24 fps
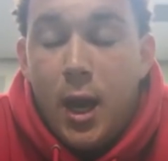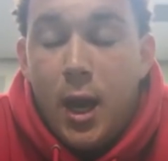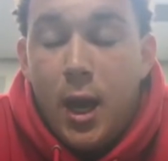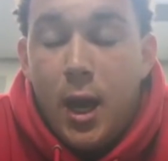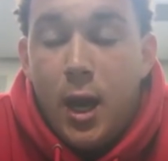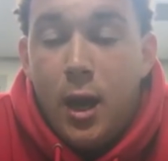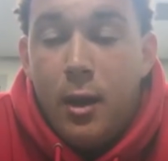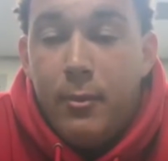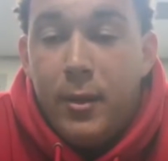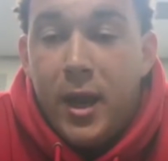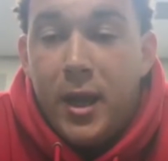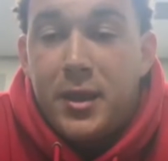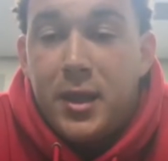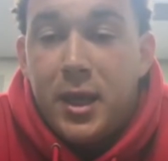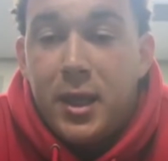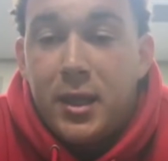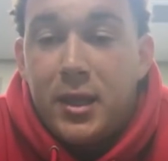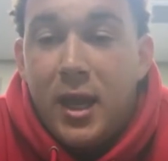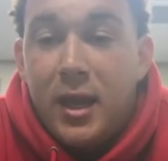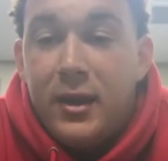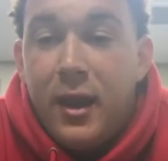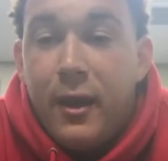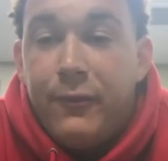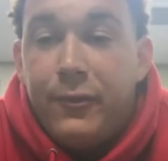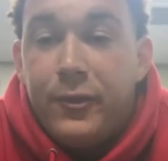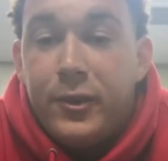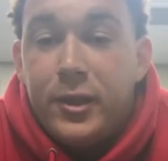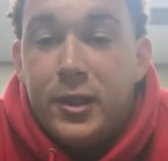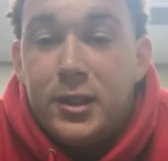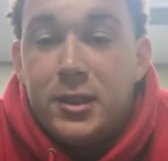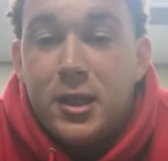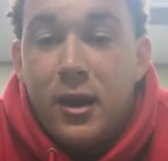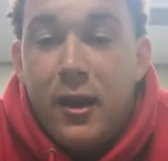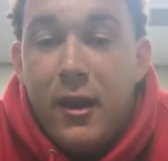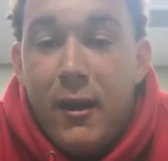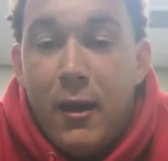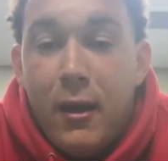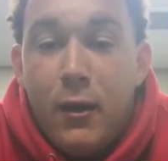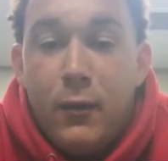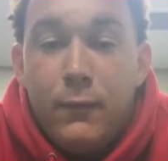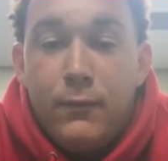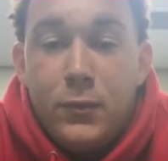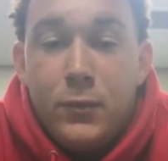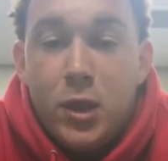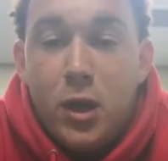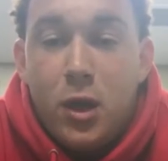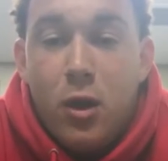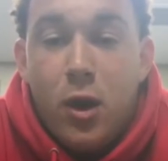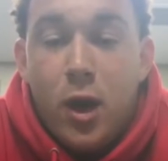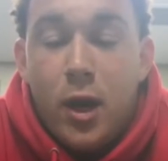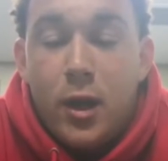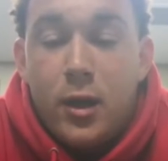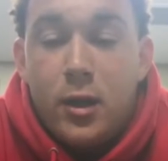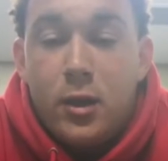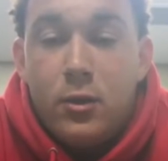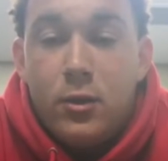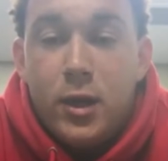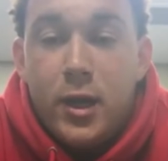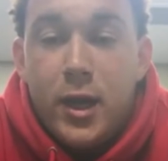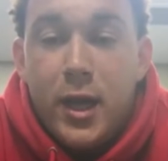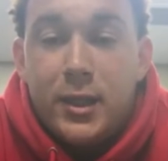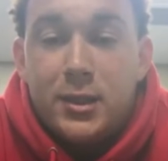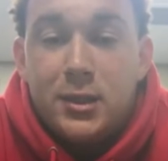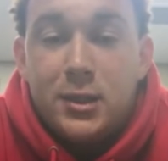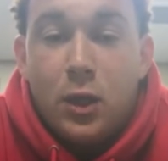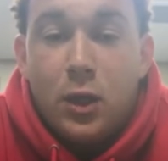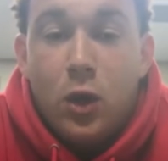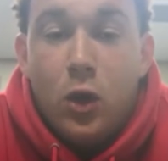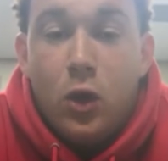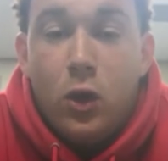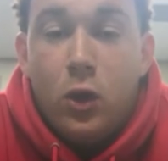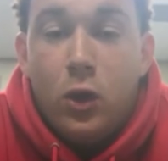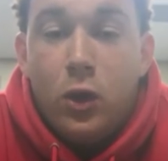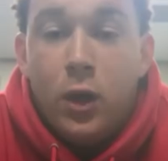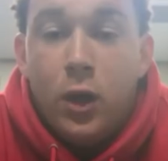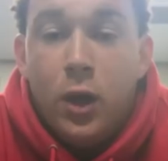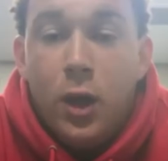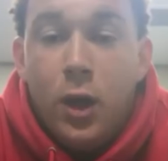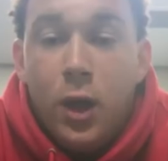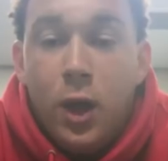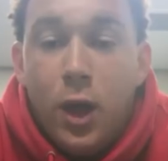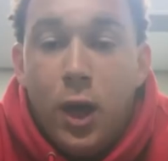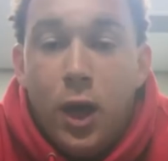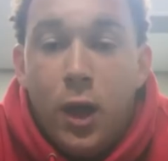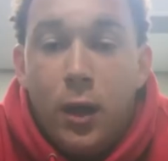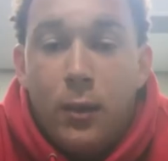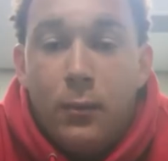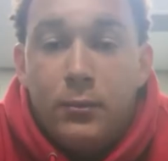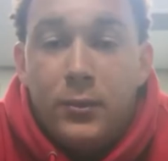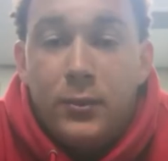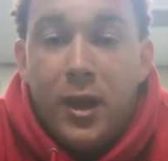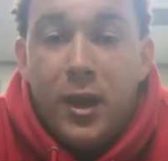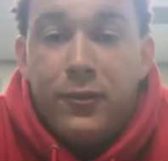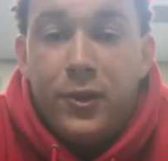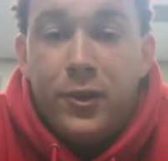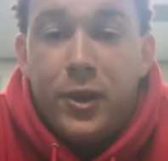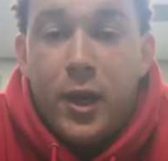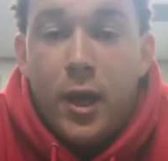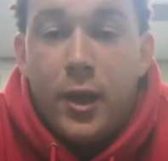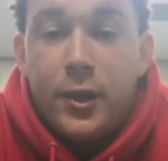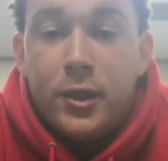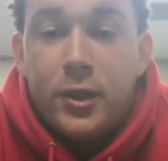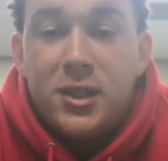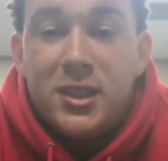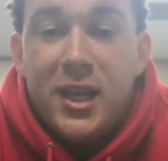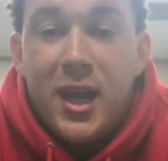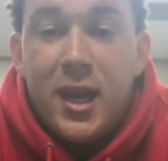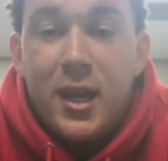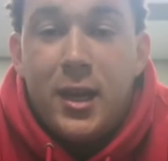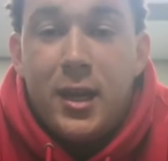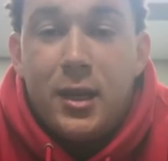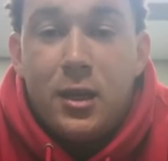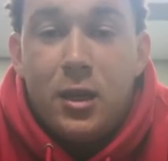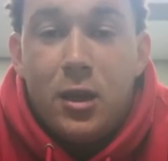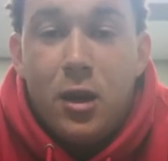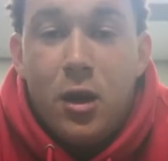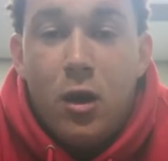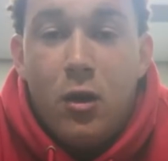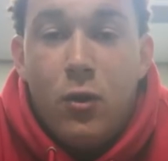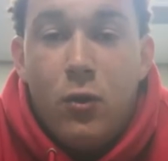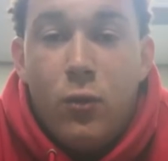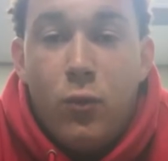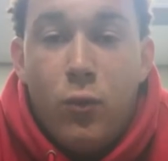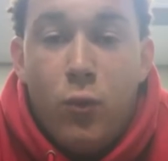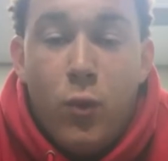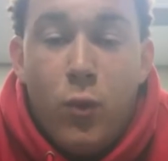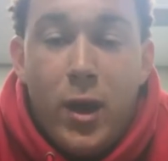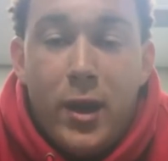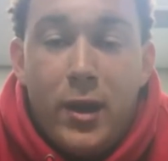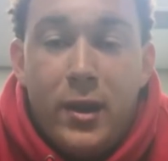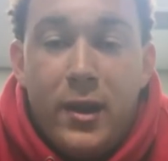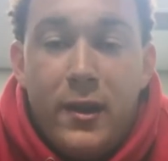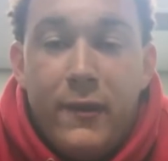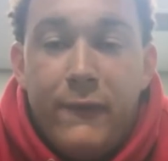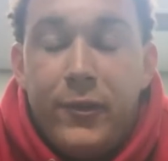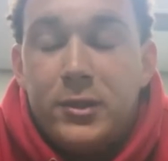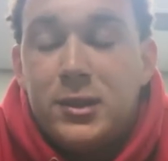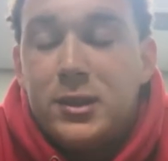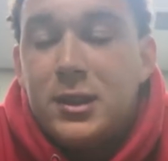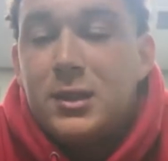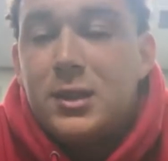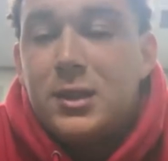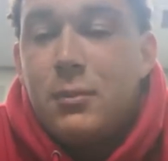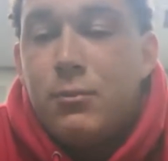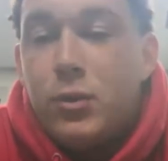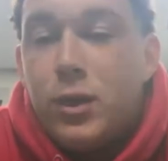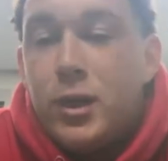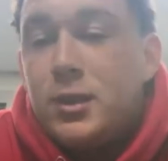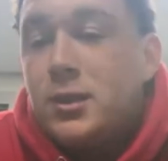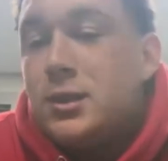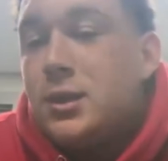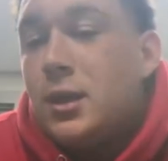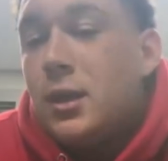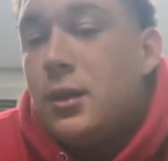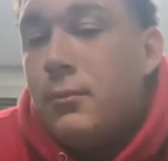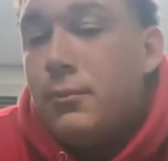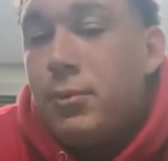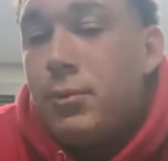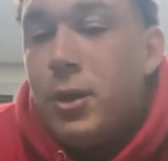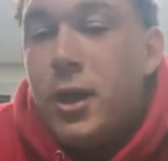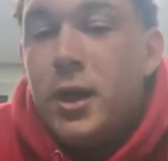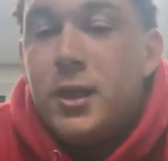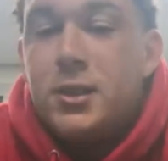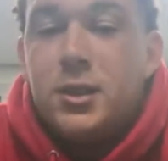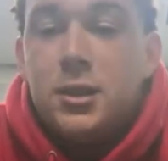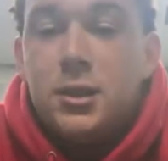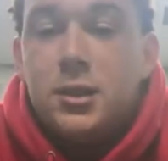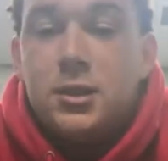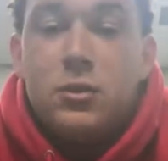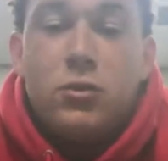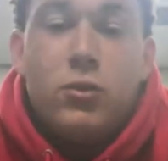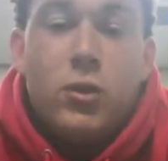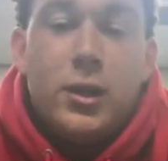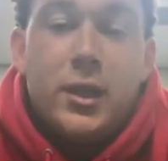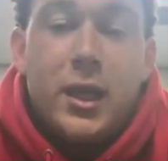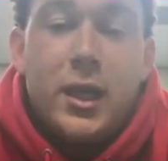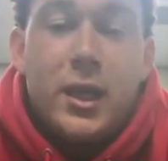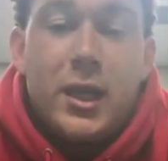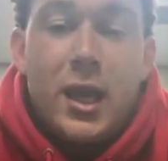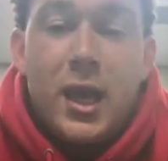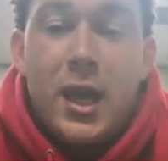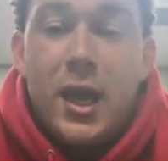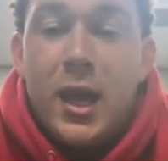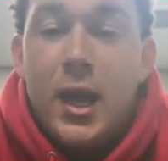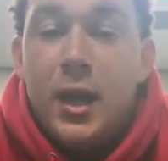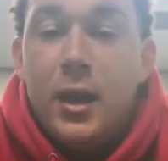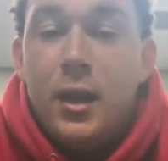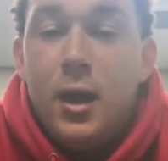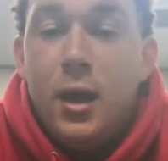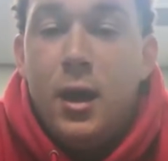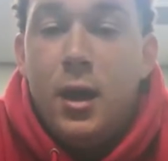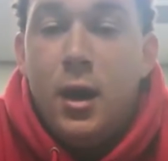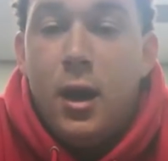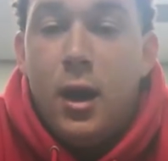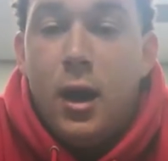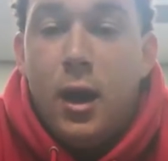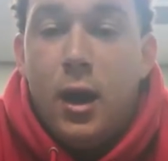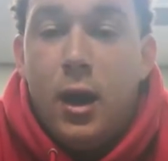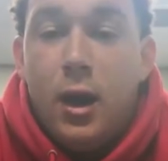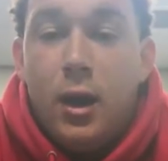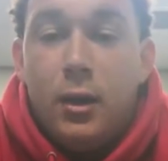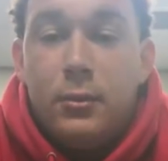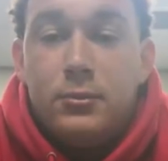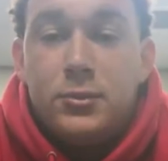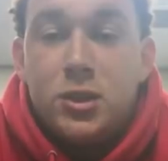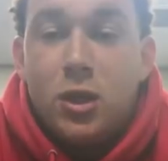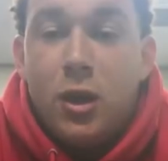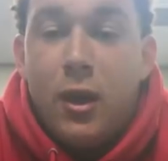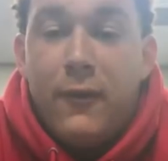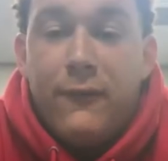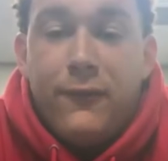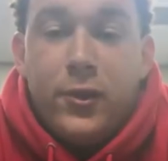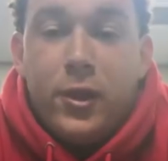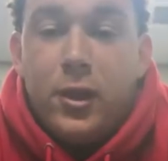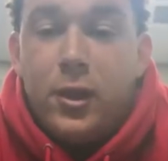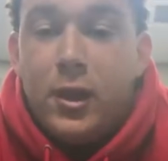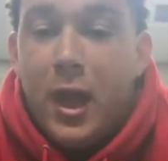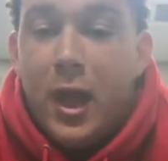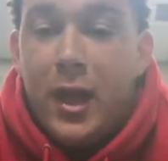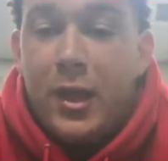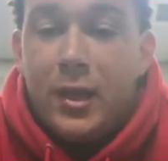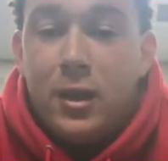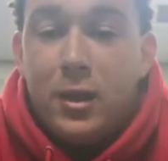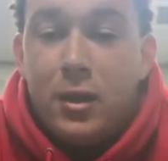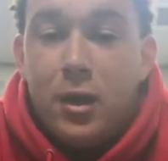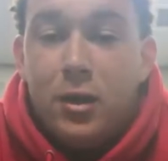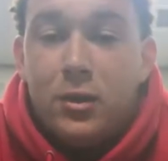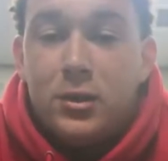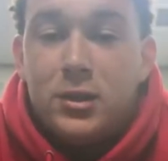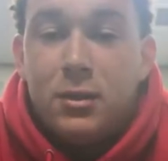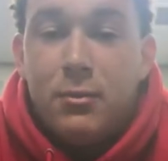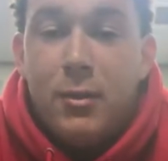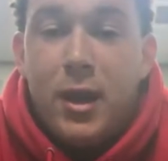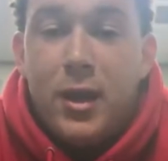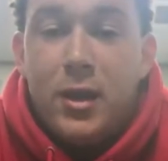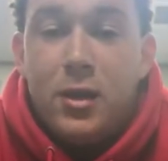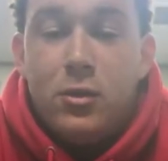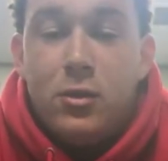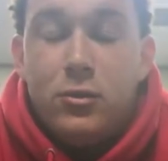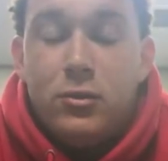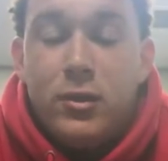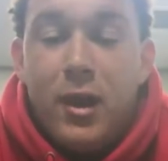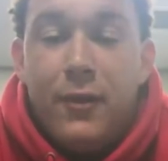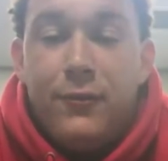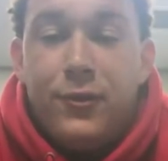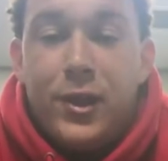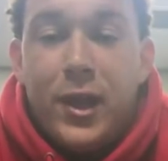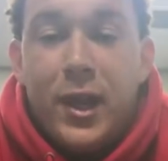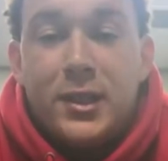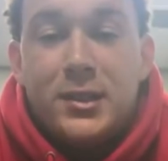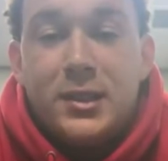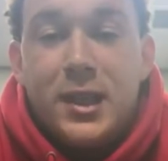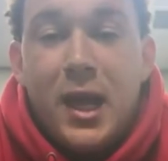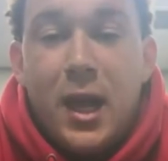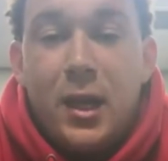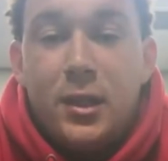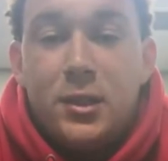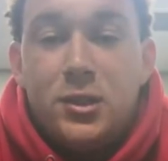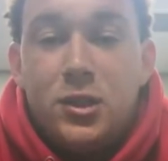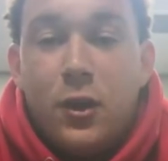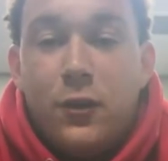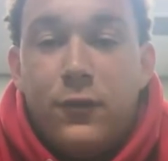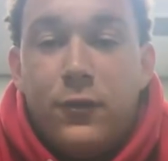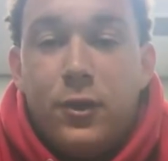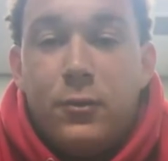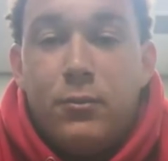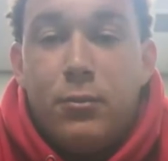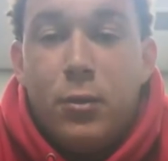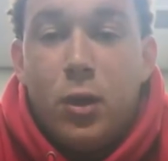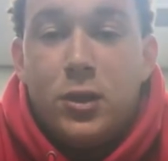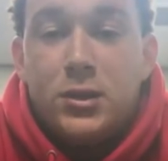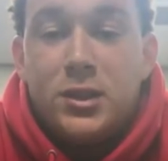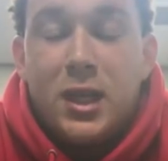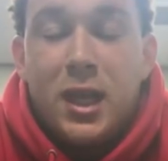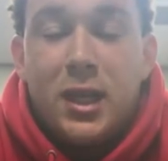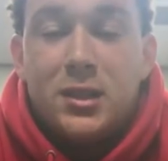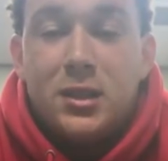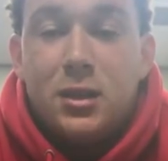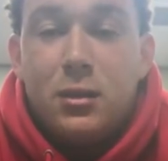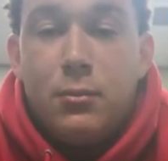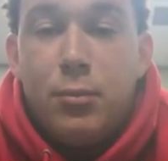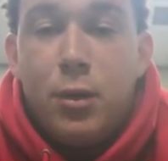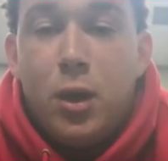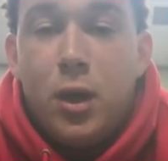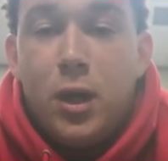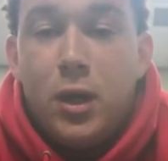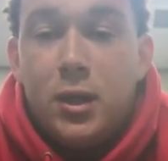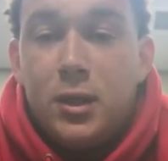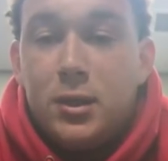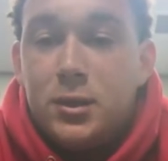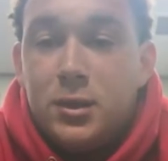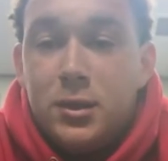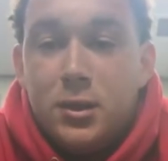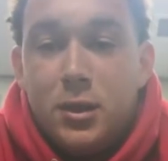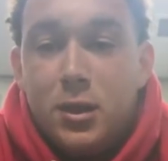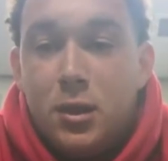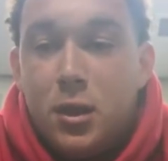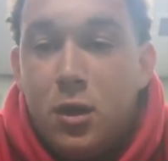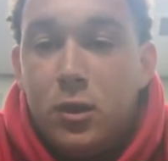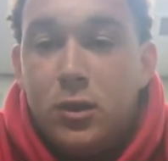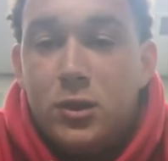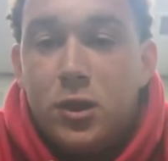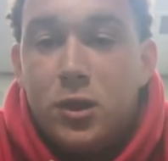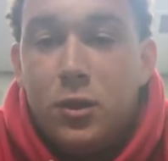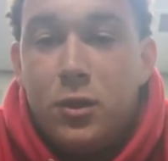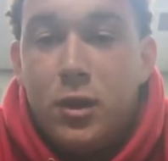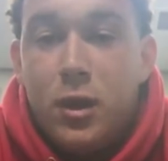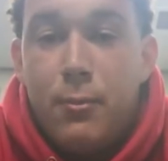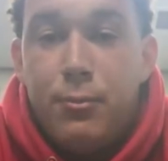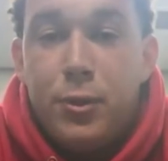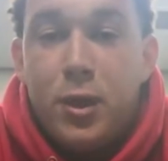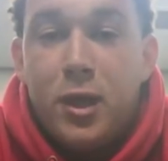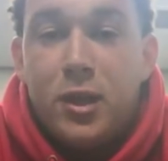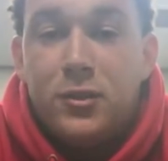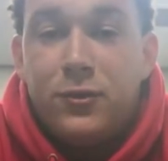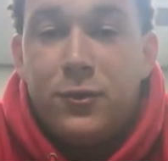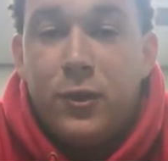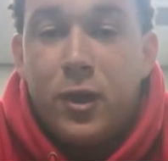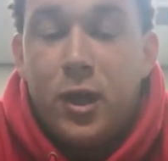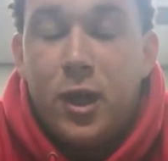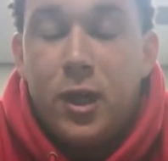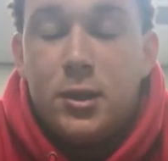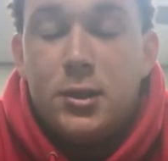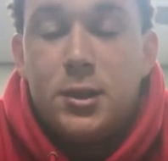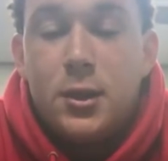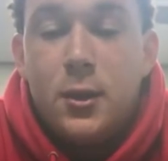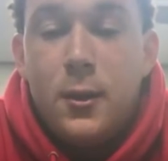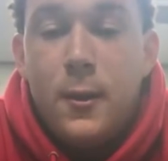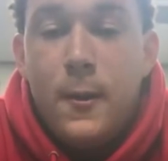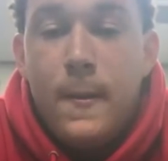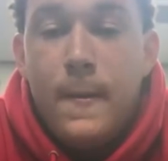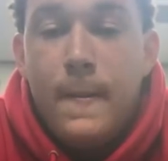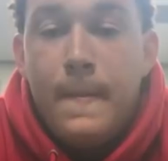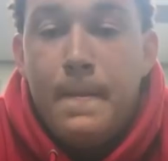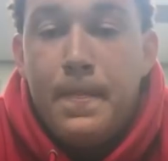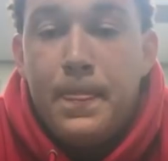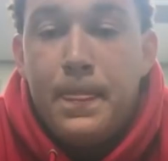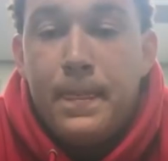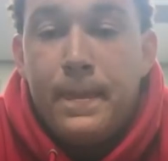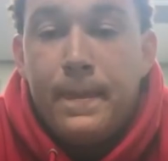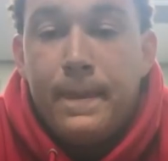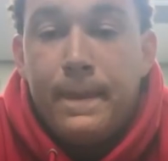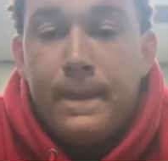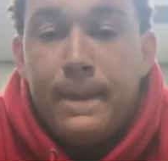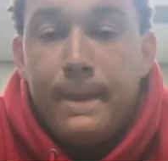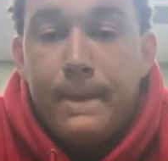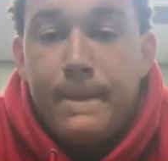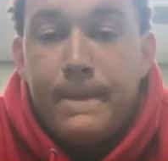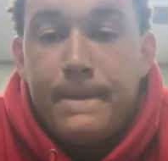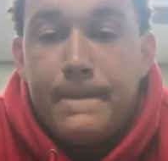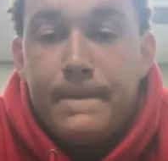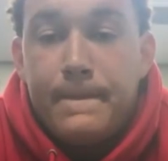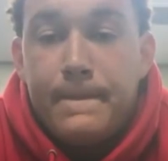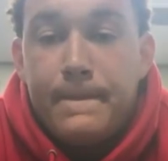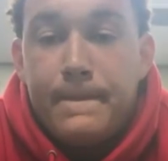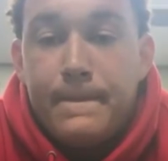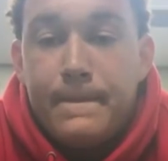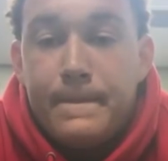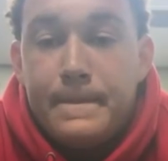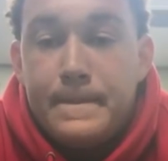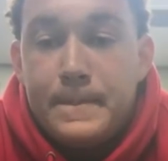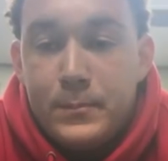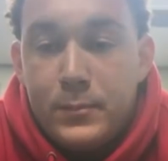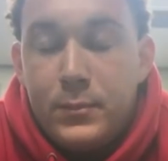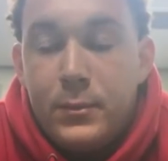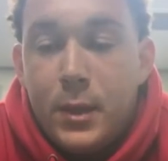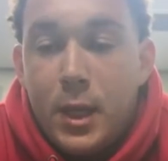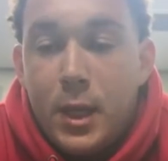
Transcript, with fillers: Um, and I think that definitely is going to help, you know, our unit as a whole. Um, definitely understanding, you know, when defenses can bring certain pressures and when they can't. Um, so I feel like, you know, somebody who definitely has knowledge over both sides of the ball, you know, is only a plus for us. Thanks, Jalen.